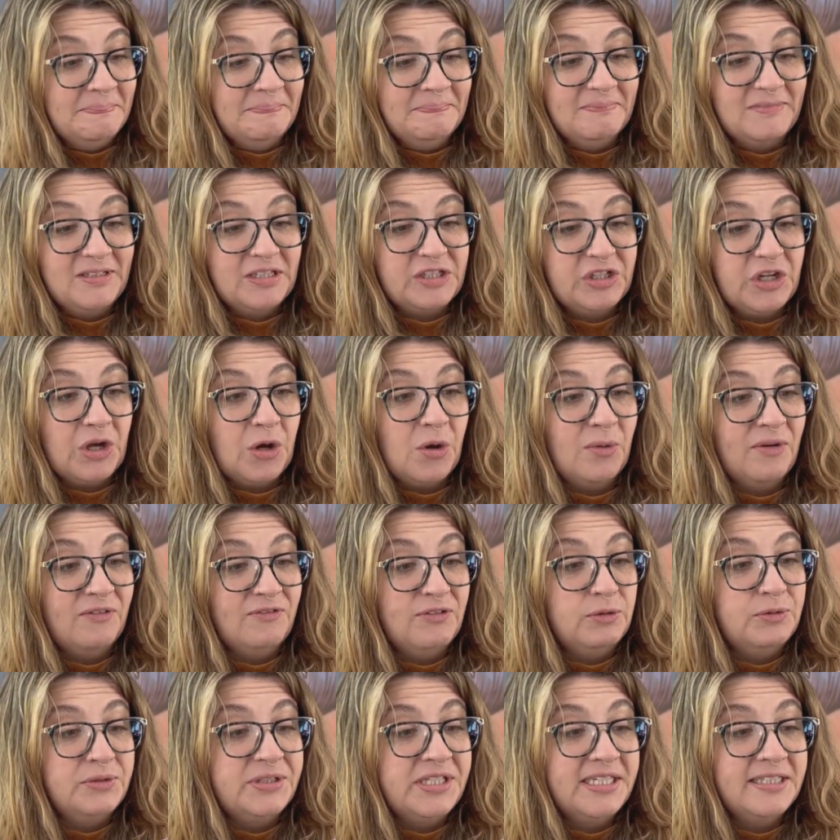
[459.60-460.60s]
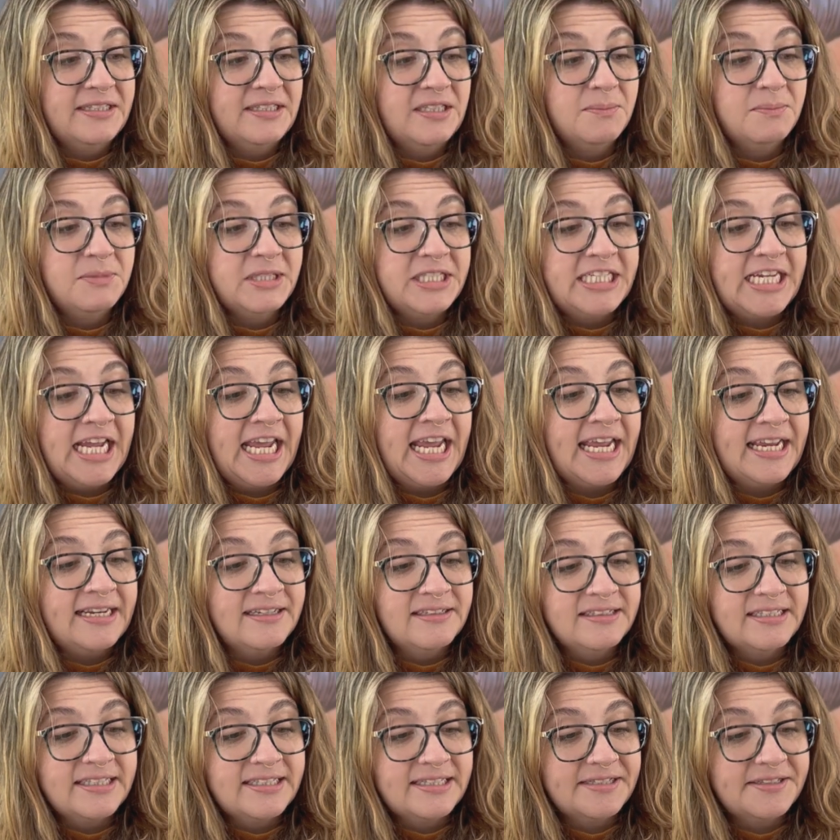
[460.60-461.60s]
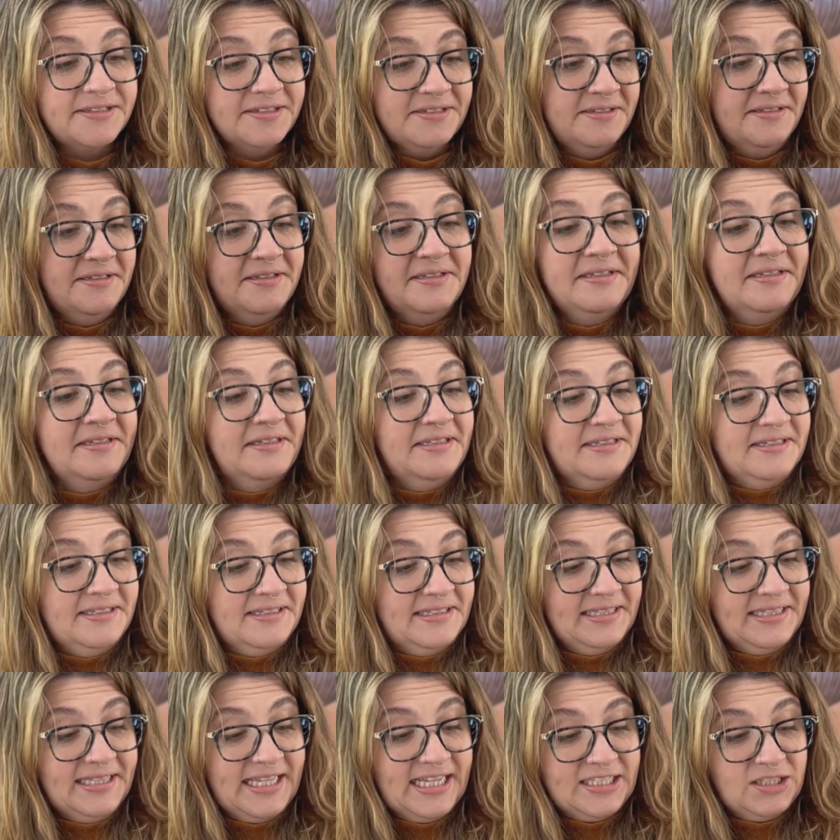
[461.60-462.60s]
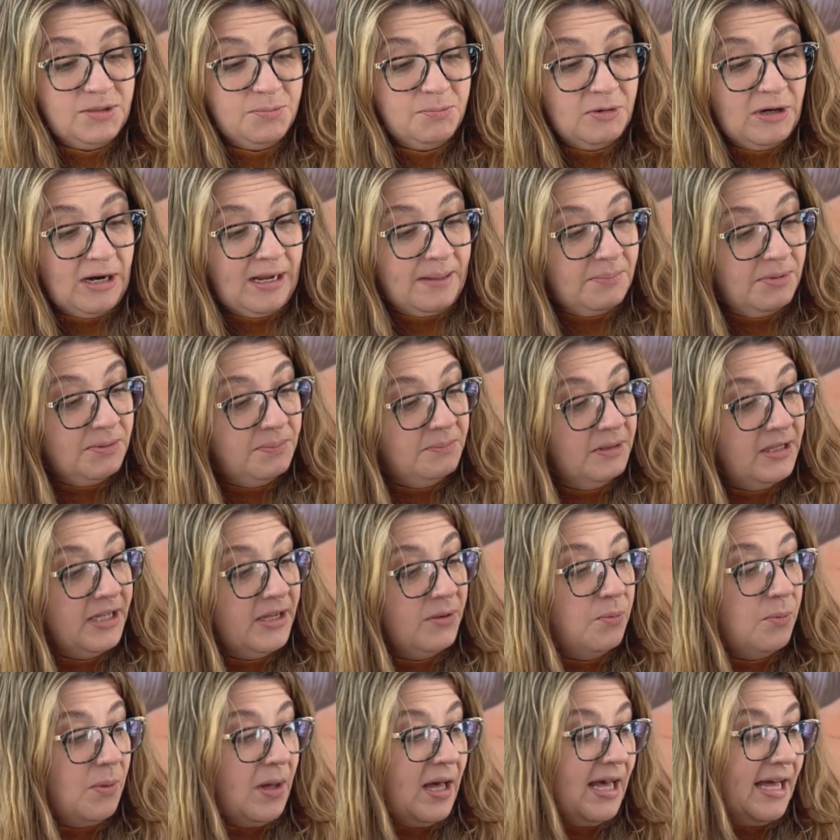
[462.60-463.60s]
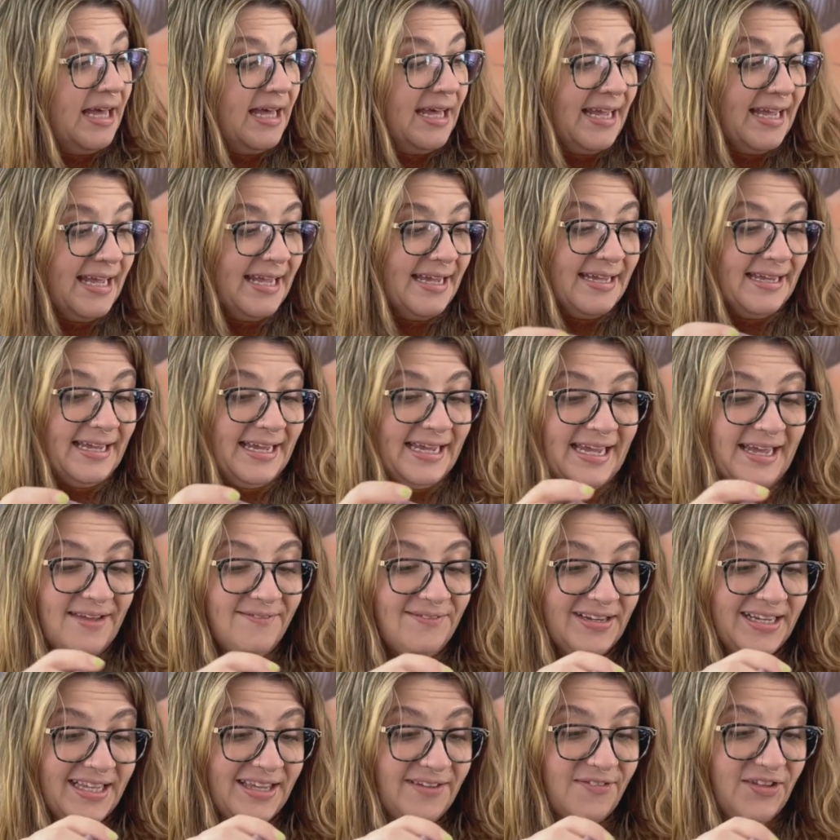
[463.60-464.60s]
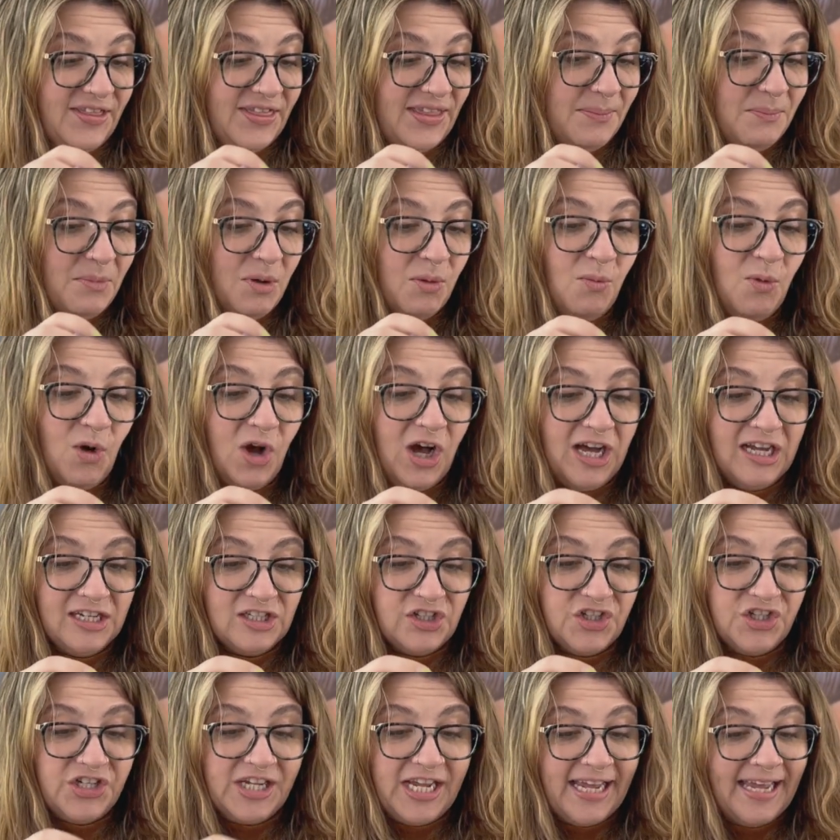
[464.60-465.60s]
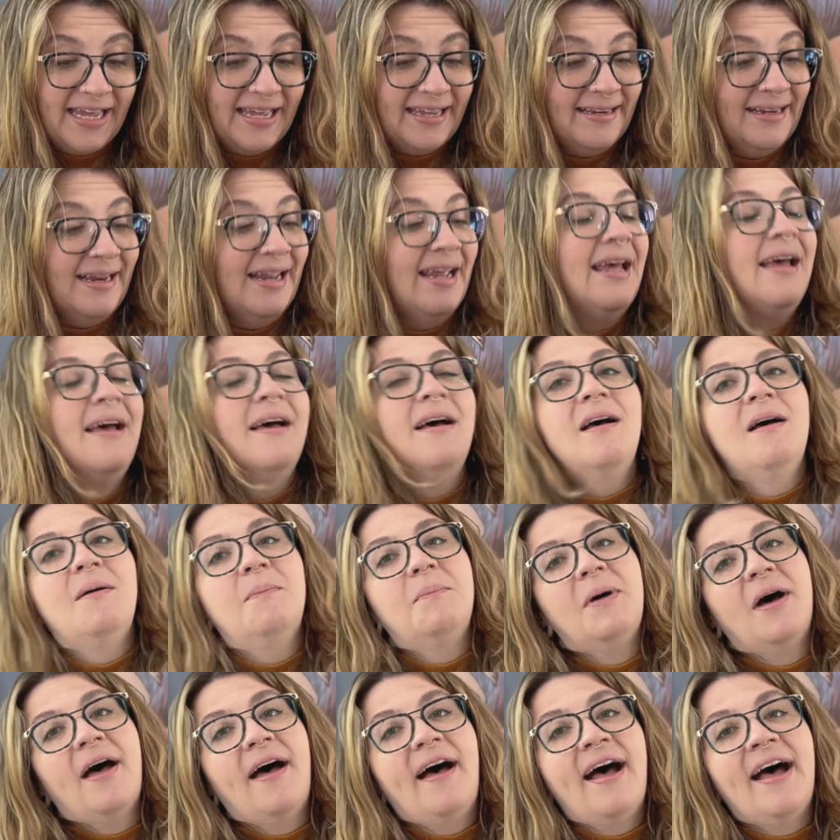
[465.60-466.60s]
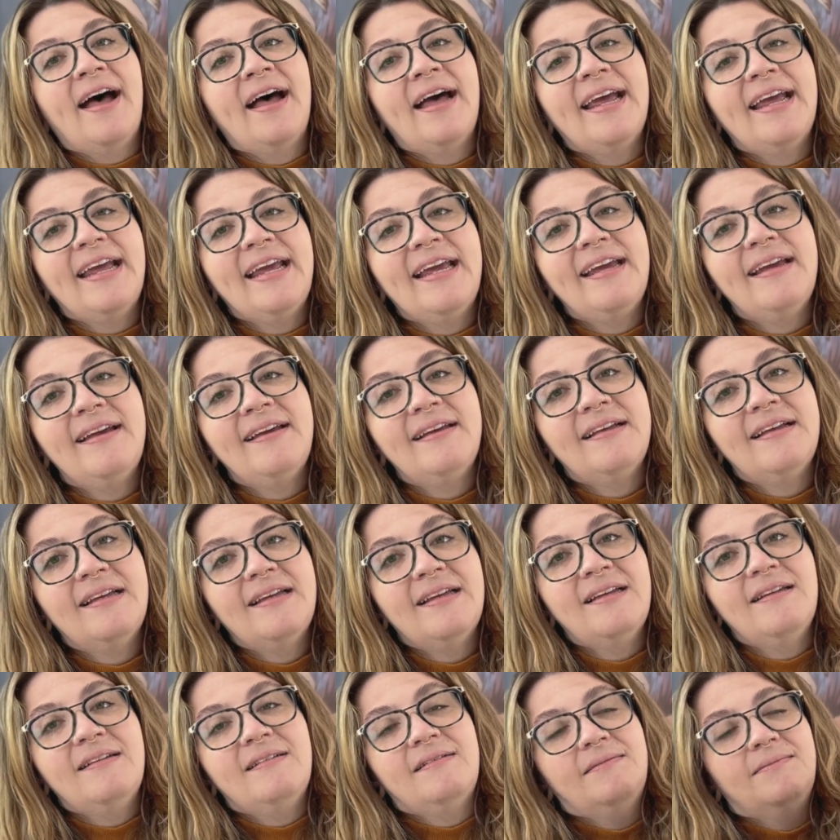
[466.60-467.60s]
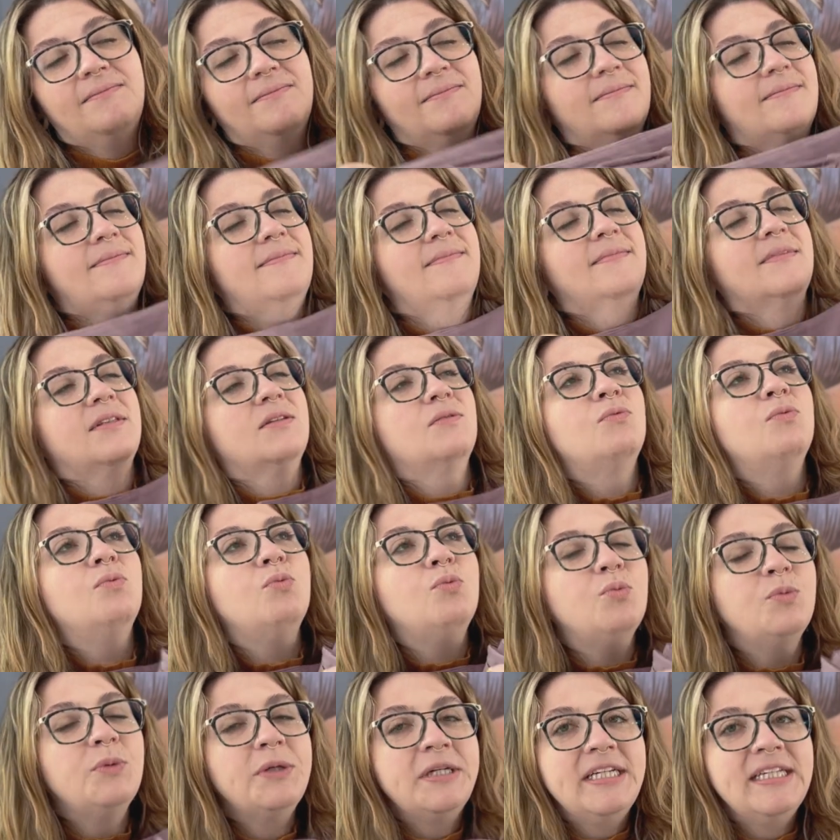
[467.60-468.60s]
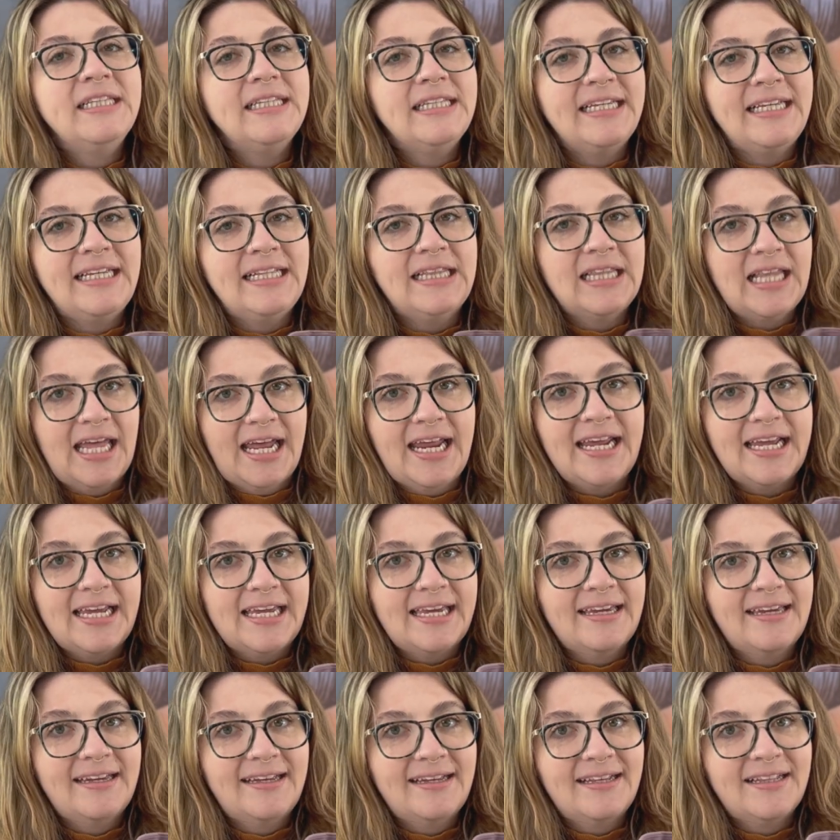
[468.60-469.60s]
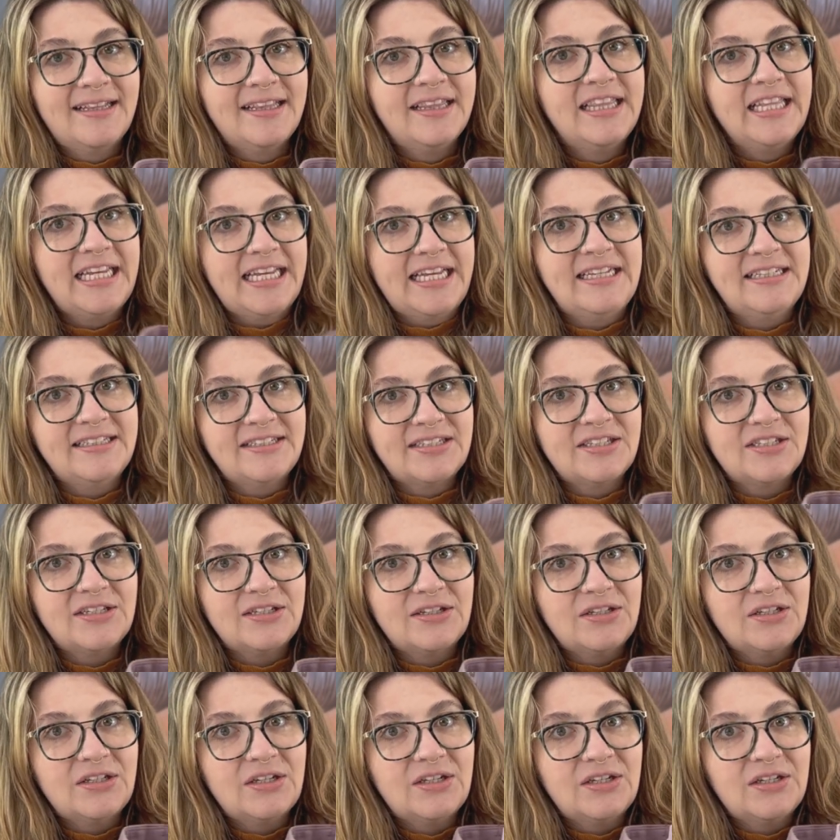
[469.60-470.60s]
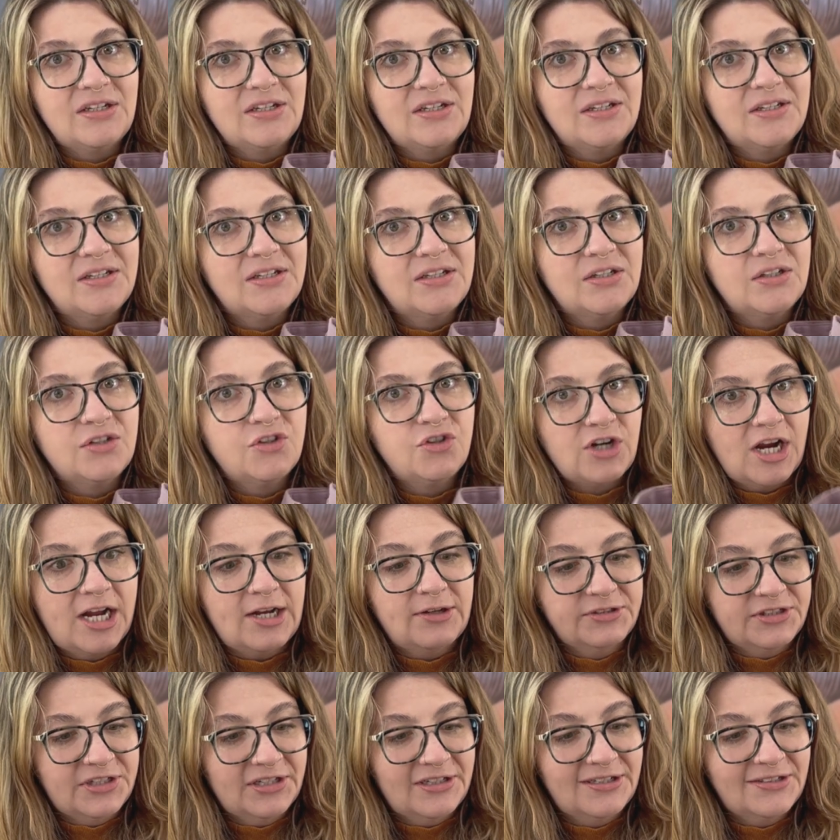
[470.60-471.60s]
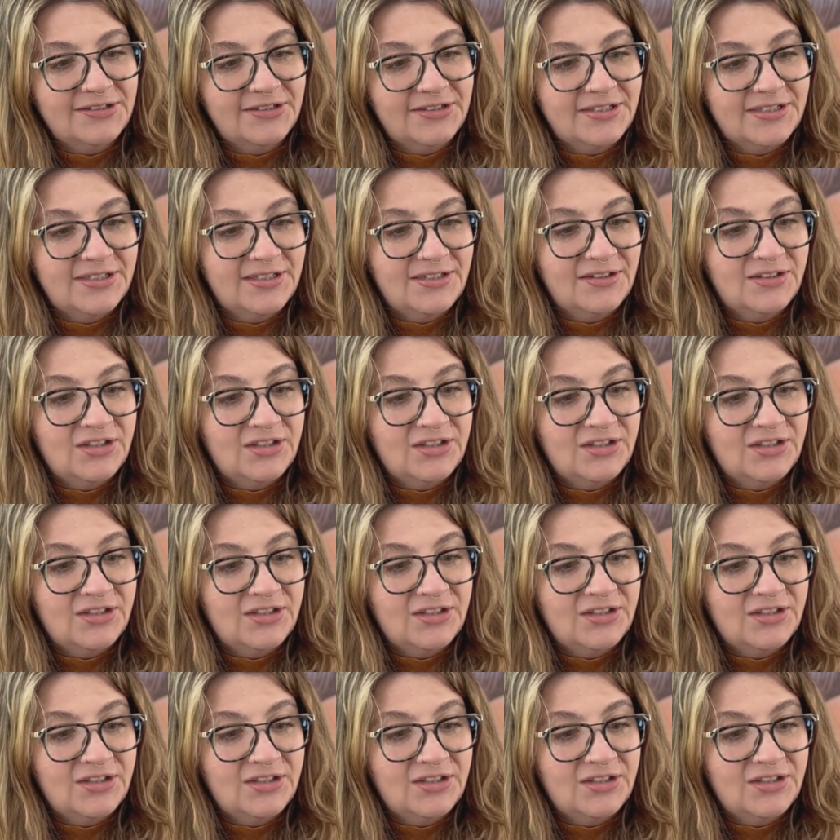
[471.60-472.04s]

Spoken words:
So if you see some stains, that's probably why. I haven't given them a wash yet, but I really like these trousers.